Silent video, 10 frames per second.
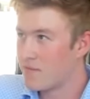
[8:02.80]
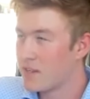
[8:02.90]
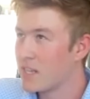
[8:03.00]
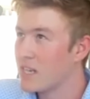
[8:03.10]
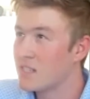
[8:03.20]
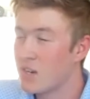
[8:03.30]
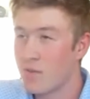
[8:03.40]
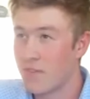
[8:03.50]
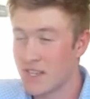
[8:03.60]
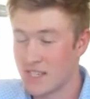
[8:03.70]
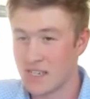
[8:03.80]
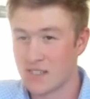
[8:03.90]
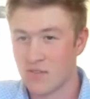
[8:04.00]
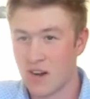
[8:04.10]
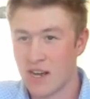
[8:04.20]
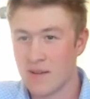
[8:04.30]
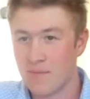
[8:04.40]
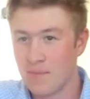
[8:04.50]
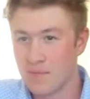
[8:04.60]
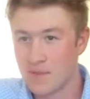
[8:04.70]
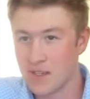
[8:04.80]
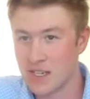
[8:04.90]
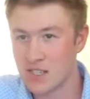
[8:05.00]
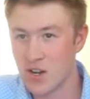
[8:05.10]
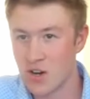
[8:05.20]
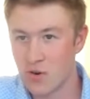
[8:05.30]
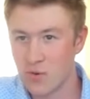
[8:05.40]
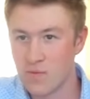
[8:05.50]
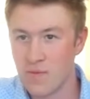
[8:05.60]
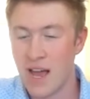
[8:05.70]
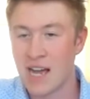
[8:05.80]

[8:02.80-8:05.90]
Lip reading: But you need to know physics, right? You need to know